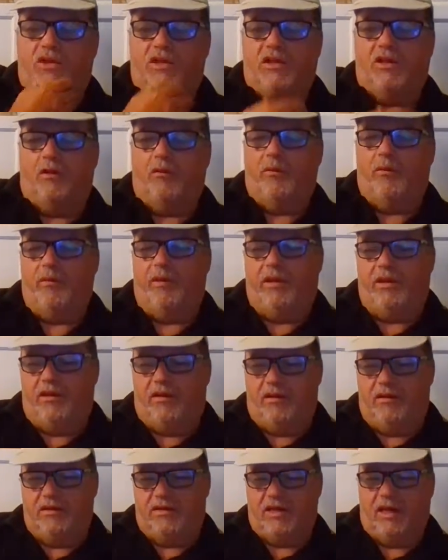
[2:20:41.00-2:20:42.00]
You don't want to be
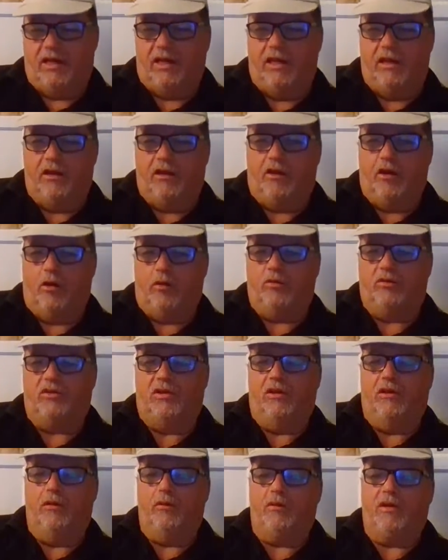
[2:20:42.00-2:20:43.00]
taking the coals
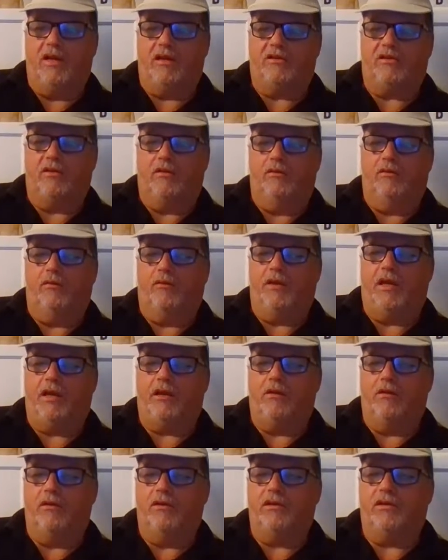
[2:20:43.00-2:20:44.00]
to Newcastle and all that
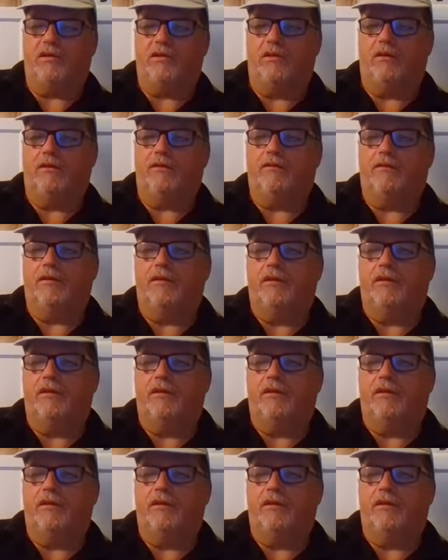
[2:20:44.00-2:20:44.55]
kind of stuff.